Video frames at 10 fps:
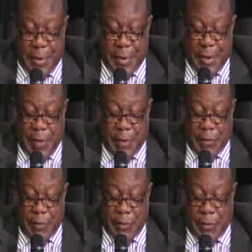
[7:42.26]
and
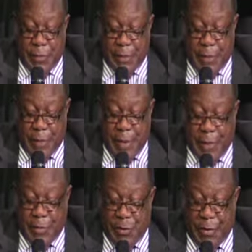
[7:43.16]
also
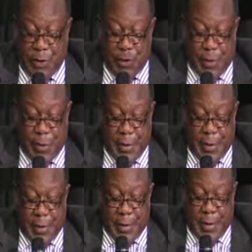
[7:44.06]
how to make sure
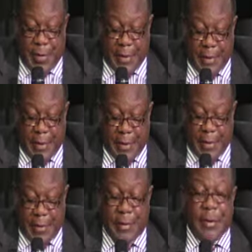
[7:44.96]
that
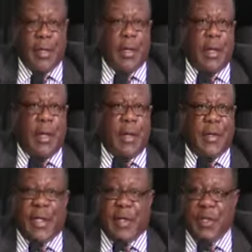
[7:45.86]

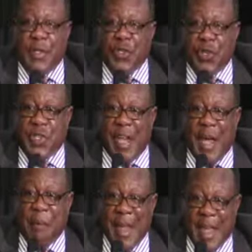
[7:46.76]
the decisions that are
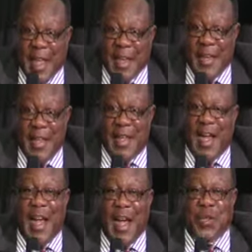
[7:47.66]
made
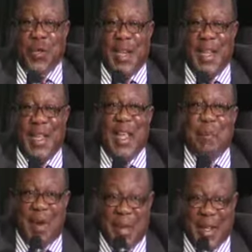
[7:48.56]
are actually
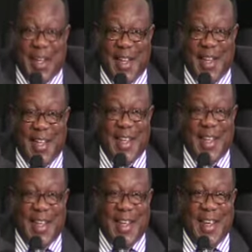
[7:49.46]
implemented
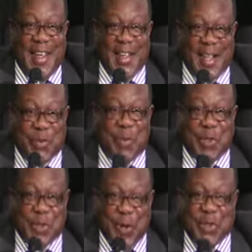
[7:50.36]
that will
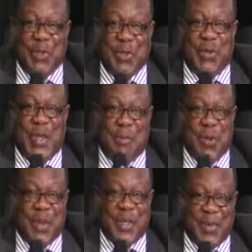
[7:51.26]
result to a
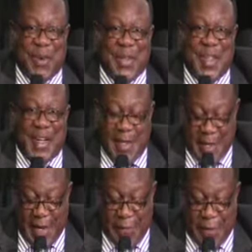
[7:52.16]
more integrated
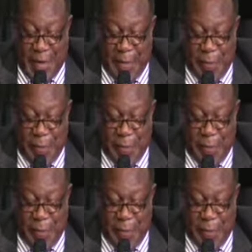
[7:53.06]
Africa.